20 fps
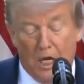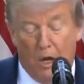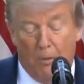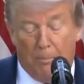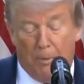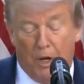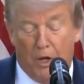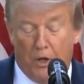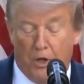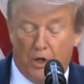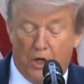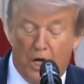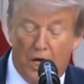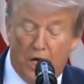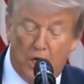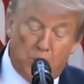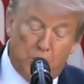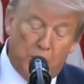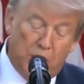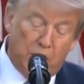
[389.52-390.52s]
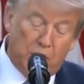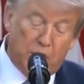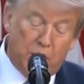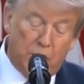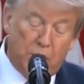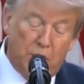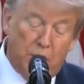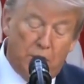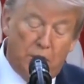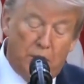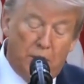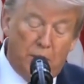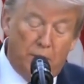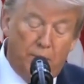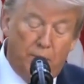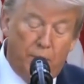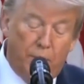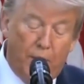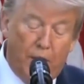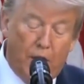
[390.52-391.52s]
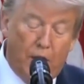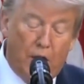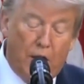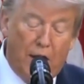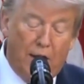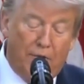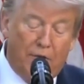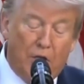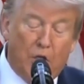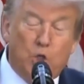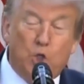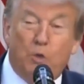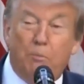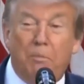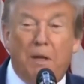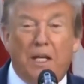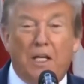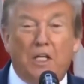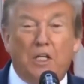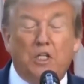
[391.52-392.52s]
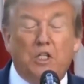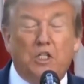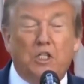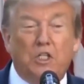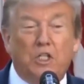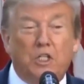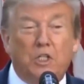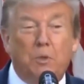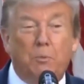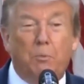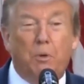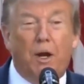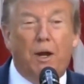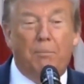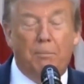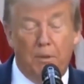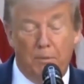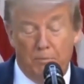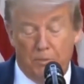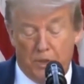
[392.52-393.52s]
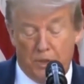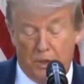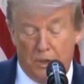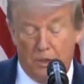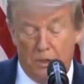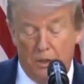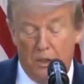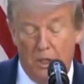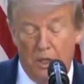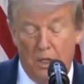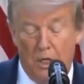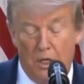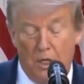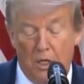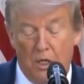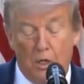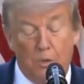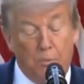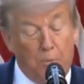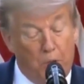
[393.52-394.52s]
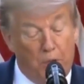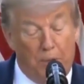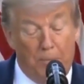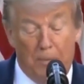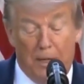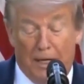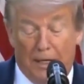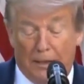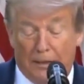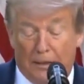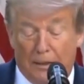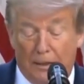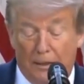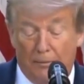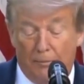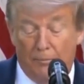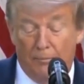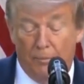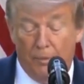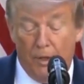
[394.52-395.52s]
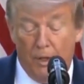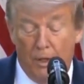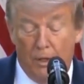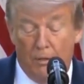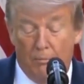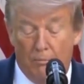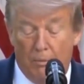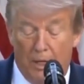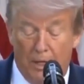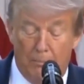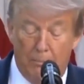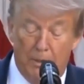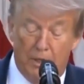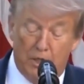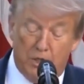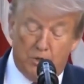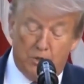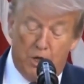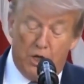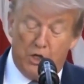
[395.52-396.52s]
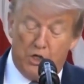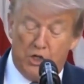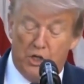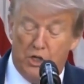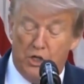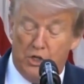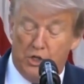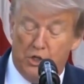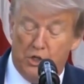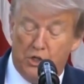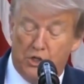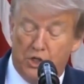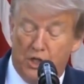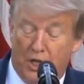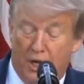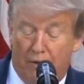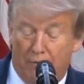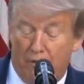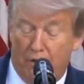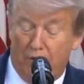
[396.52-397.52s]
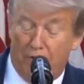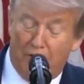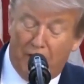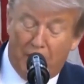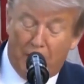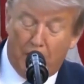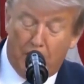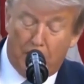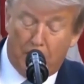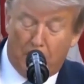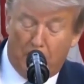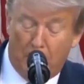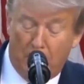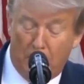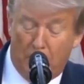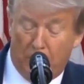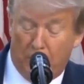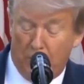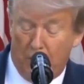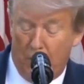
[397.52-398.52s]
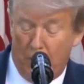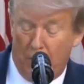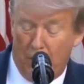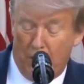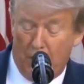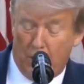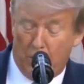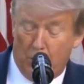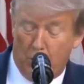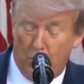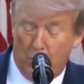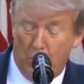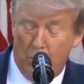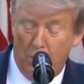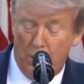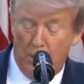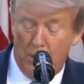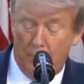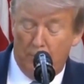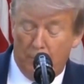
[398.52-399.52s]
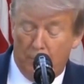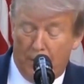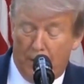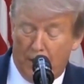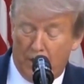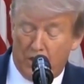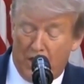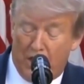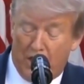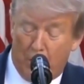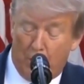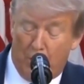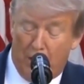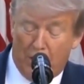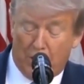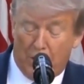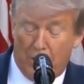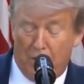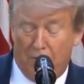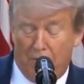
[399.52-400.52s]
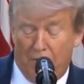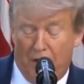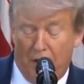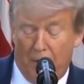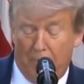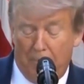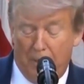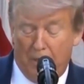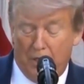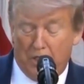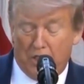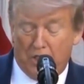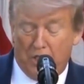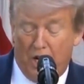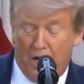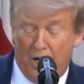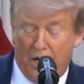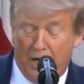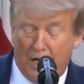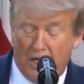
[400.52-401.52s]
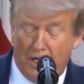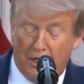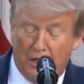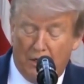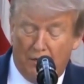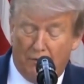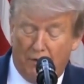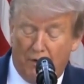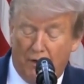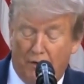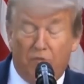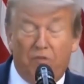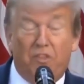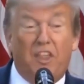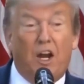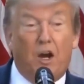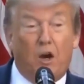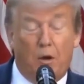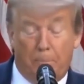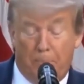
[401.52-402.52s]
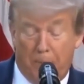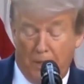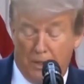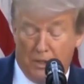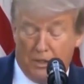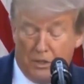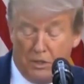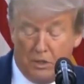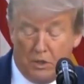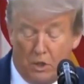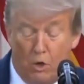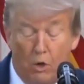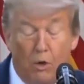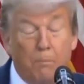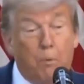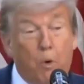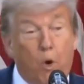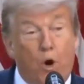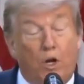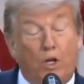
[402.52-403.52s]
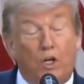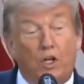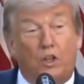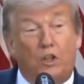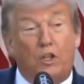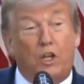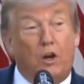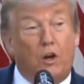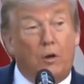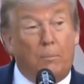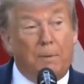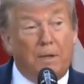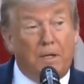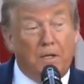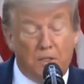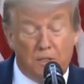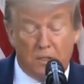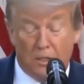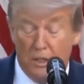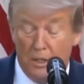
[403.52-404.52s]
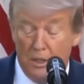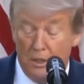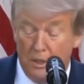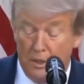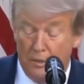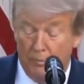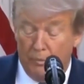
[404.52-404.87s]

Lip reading: help other countries that are having tremendous problems, to put it mildly. My administration is using every available authority to accelerate the development, study, and delivery of therapies. So important, therapies,